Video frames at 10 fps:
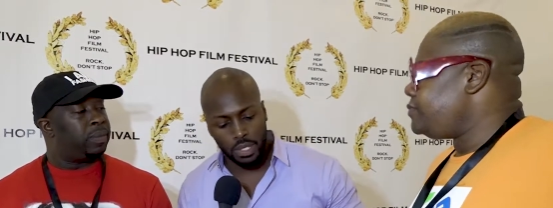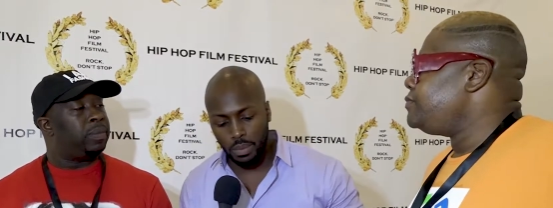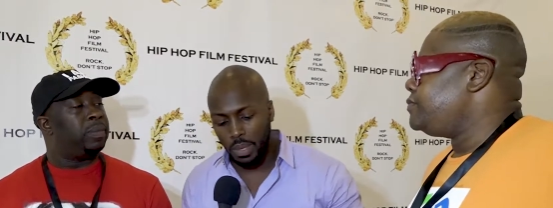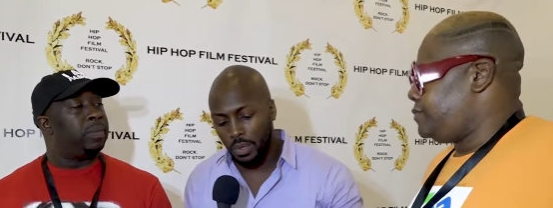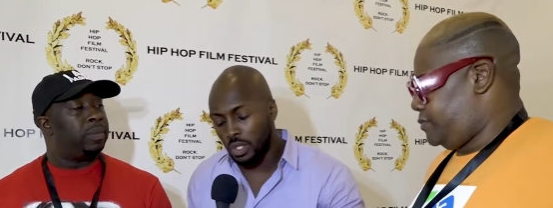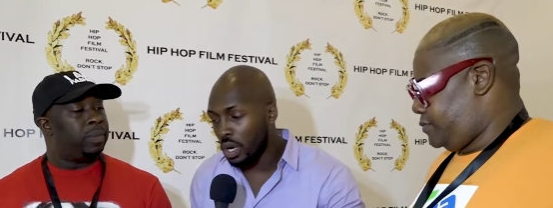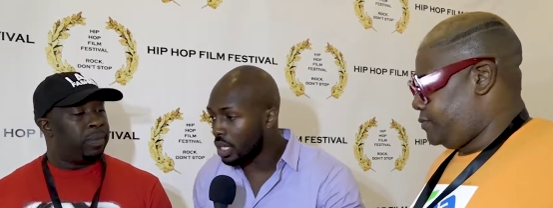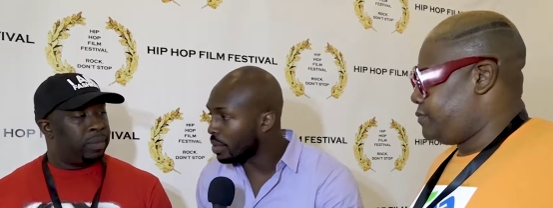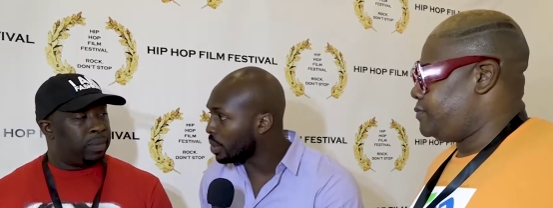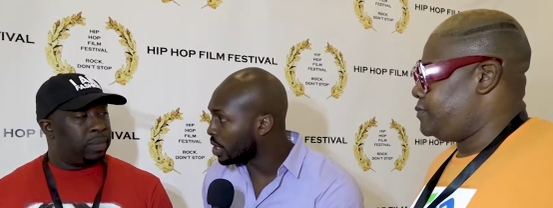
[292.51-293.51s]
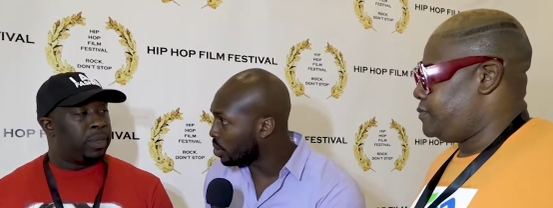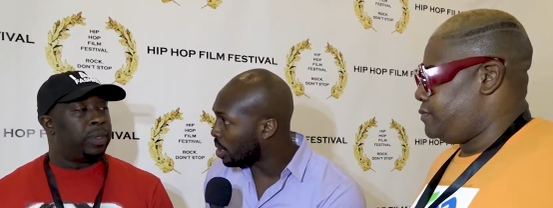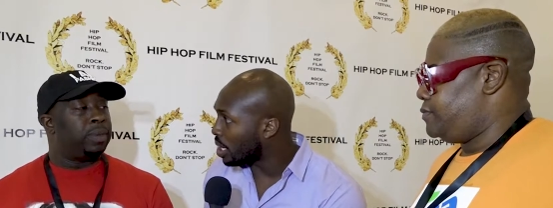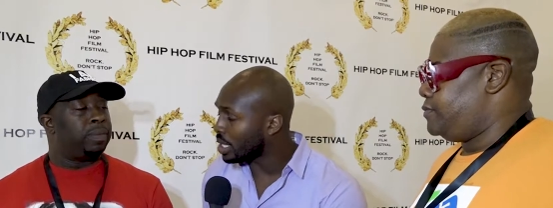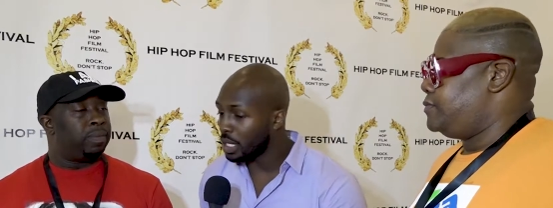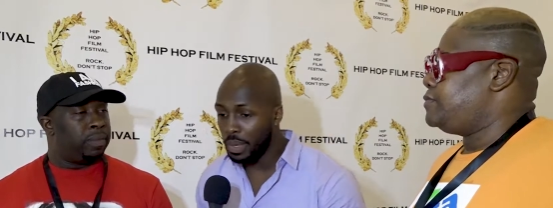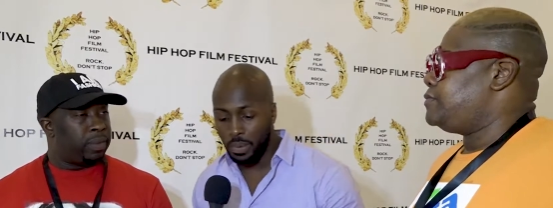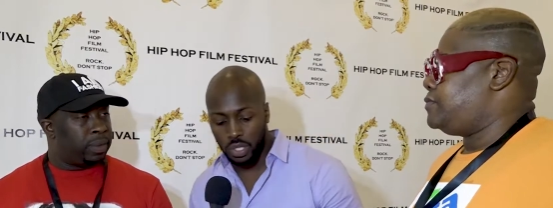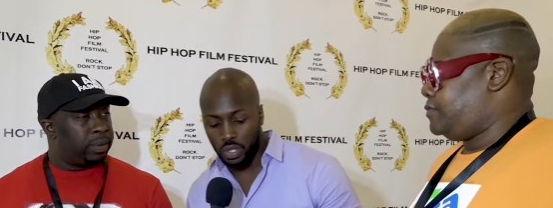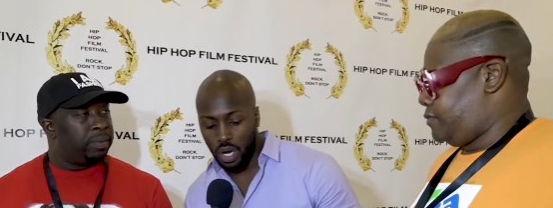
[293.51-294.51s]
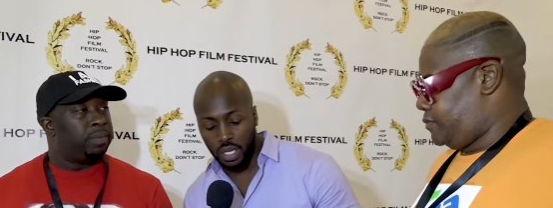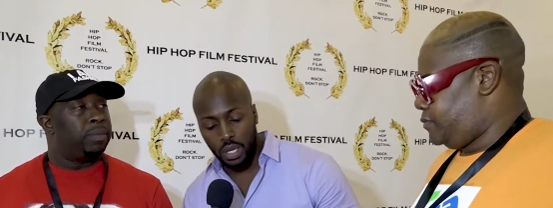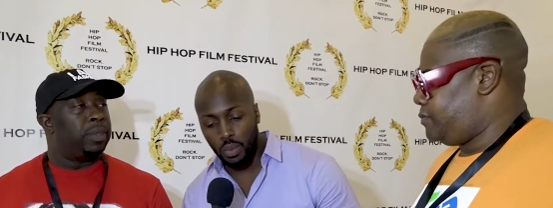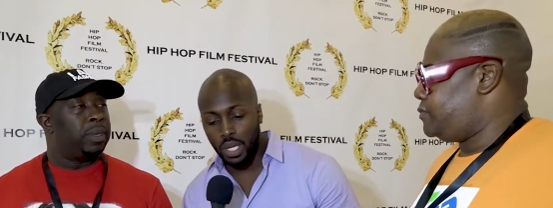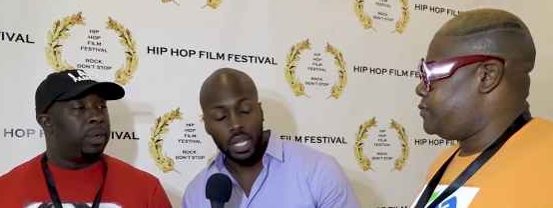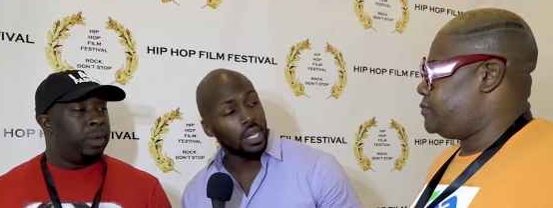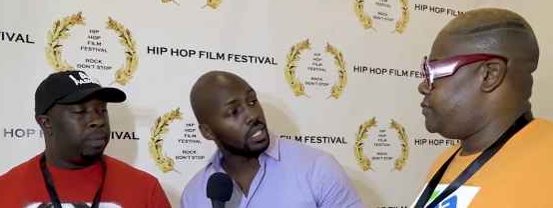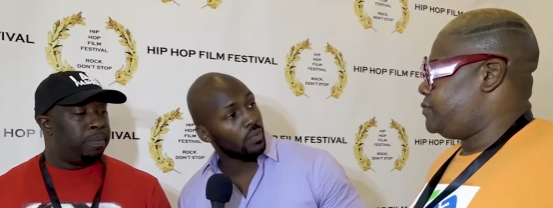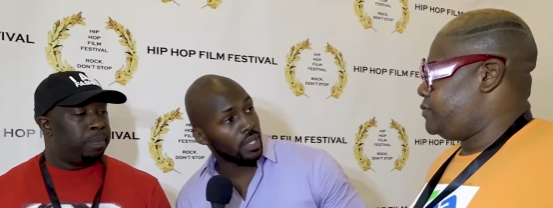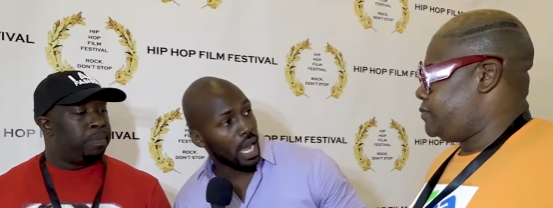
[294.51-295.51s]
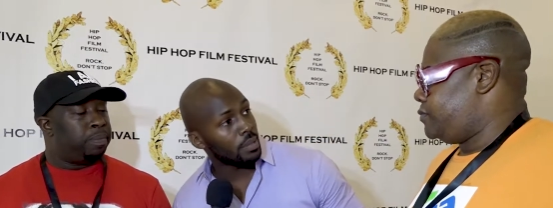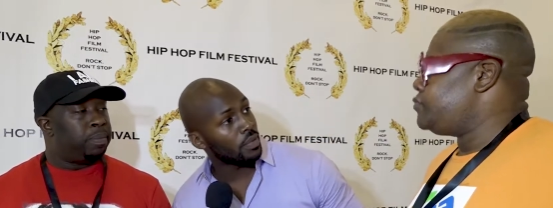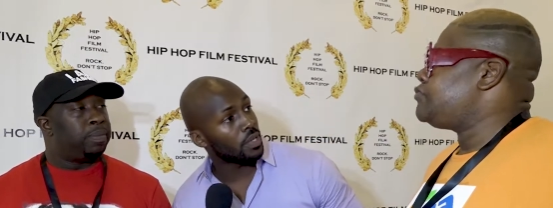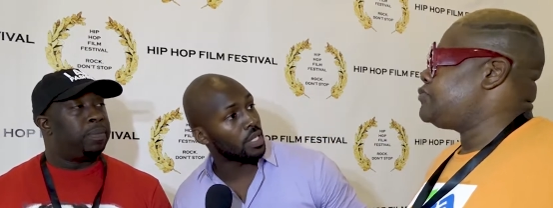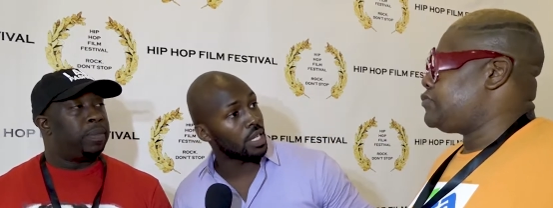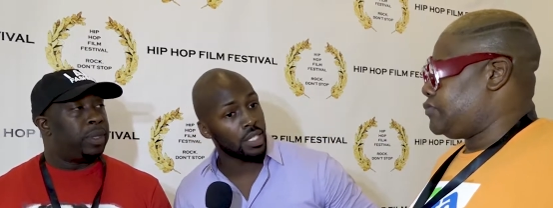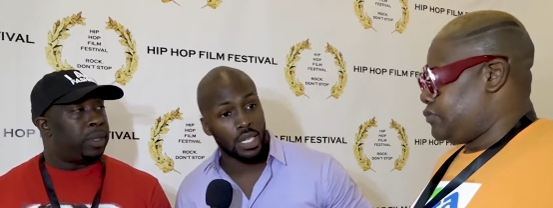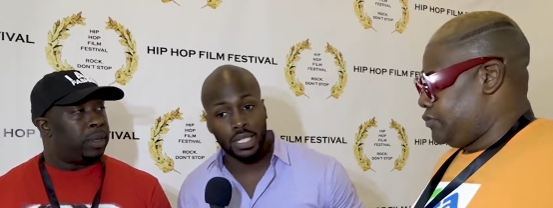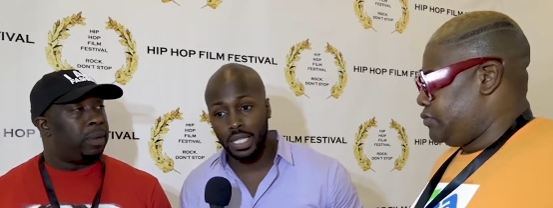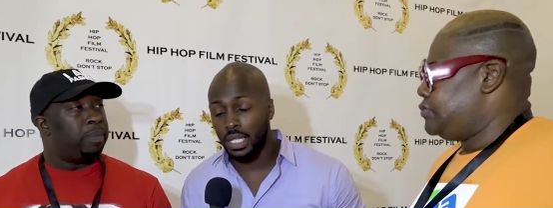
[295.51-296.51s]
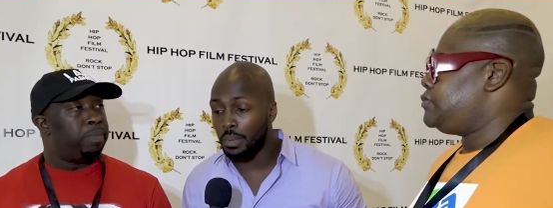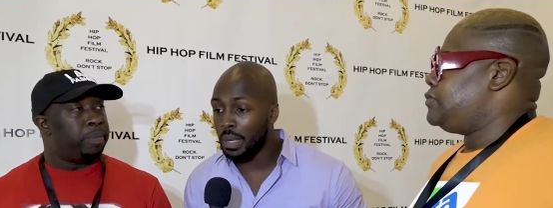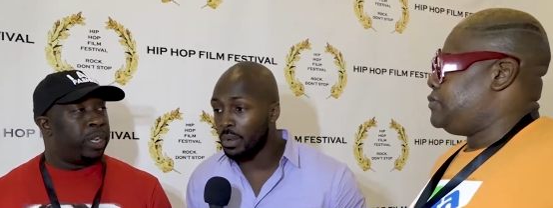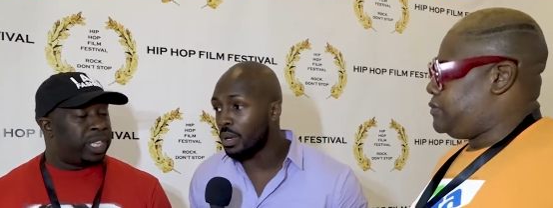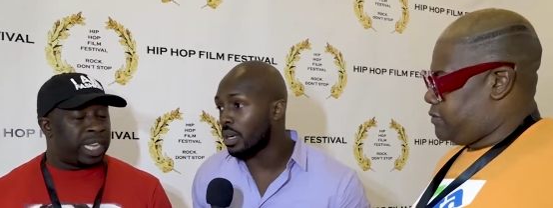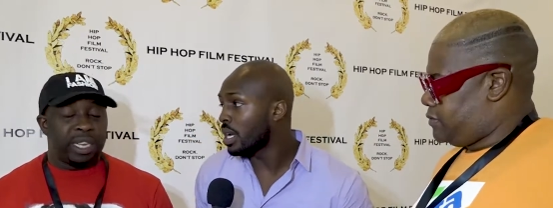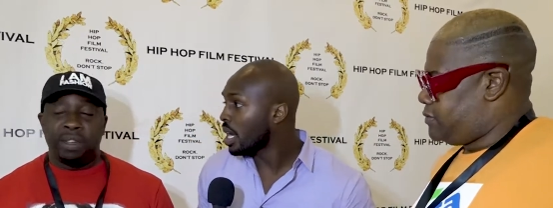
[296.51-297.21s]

Speaker 1: Some people are struggling with drugs. Some people are struggling with different types of addictions, and some people are,